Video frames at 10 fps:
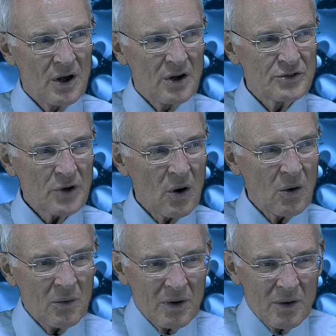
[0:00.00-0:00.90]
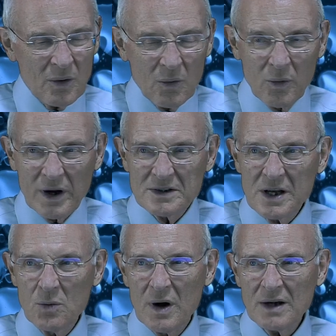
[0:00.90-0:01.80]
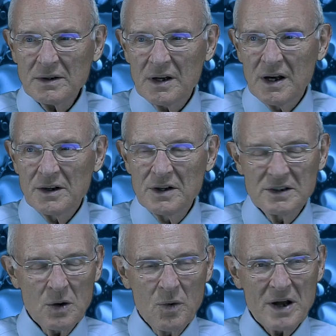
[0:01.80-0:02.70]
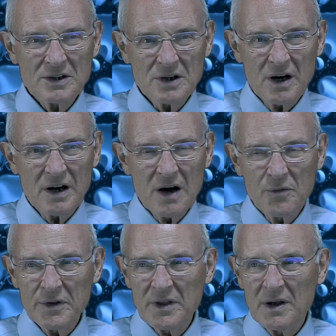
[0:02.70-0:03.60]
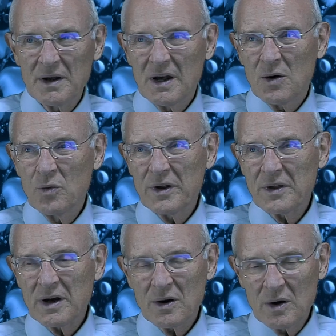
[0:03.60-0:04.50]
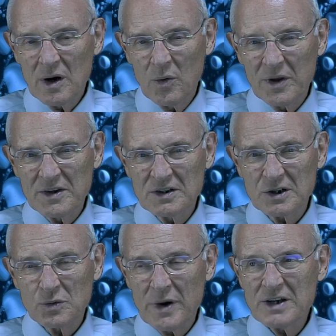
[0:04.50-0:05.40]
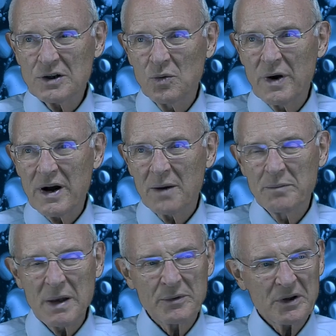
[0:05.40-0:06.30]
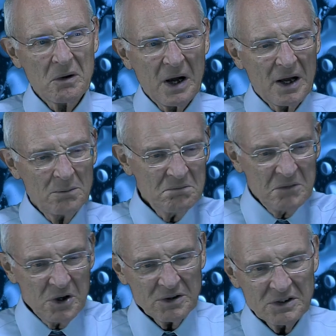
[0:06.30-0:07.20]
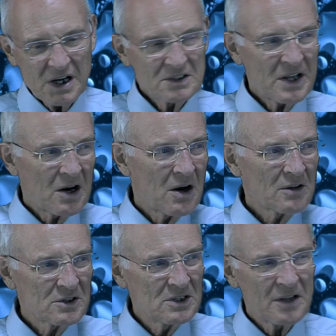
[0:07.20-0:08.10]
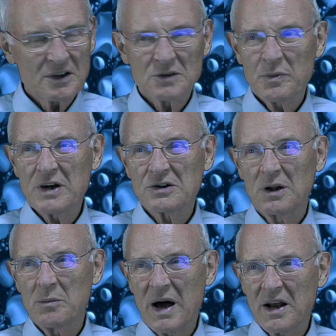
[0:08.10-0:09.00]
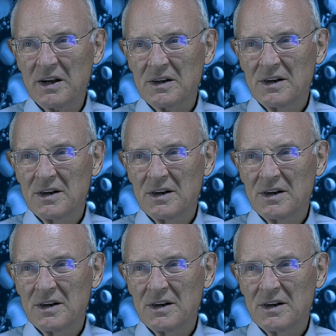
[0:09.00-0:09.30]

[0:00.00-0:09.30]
So what does he want? Does he want to start off with a situation where people say, well, you can touch that ark, there's nothing special about it?